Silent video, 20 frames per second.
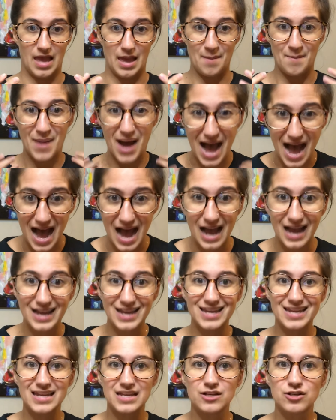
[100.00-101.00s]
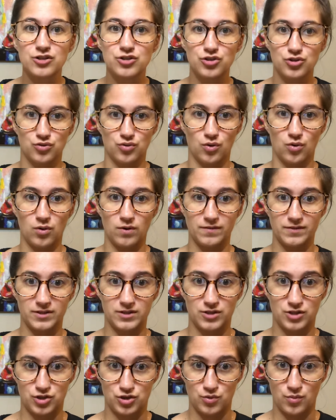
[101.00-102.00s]
Am I in control of the
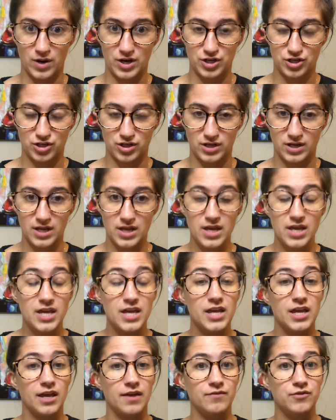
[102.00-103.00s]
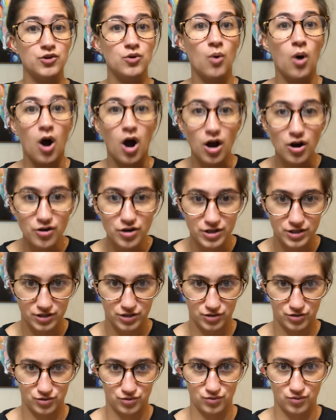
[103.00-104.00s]
situation? If you are in
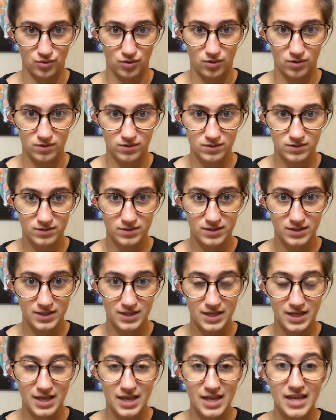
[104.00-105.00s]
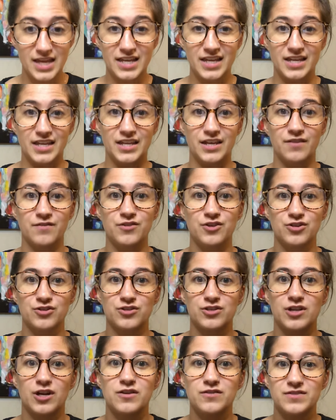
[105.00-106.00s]
control, give
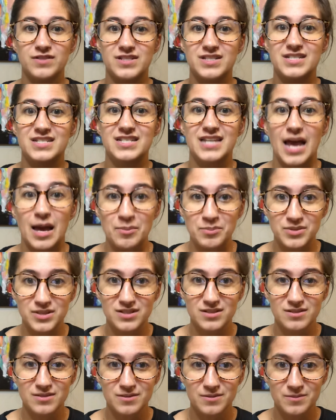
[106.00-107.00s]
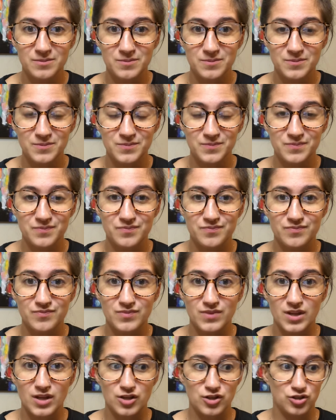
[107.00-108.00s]
yourself steps
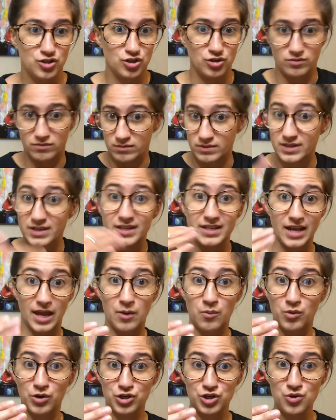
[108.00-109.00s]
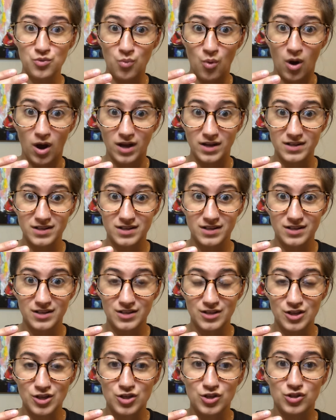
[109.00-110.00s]
to get what you want
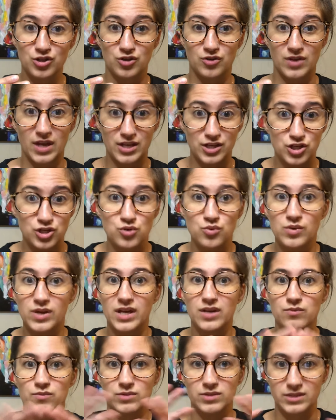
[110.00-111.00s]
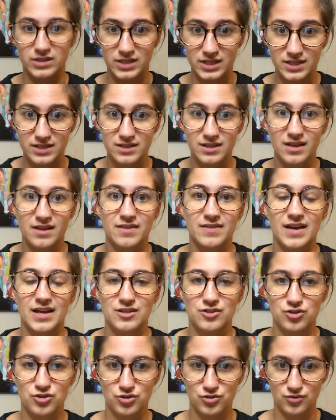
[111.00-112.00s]
so that you can release
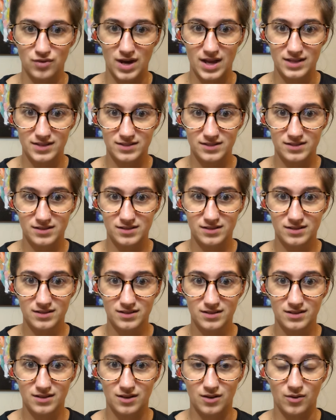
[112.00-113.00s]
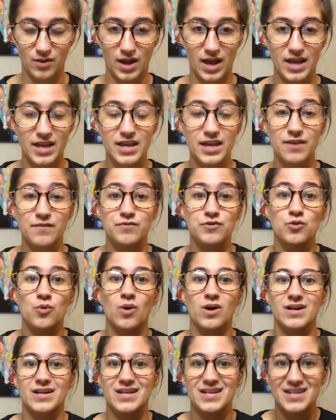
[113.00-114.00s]
that stress. Okay? If you
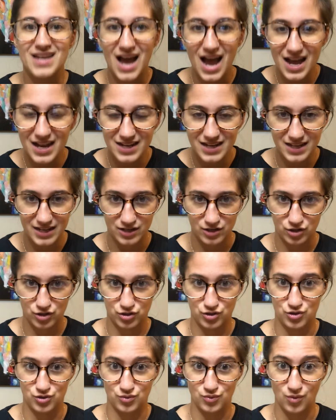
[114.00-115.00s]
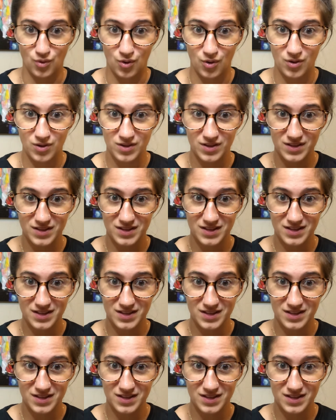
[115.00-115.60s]
are not in control,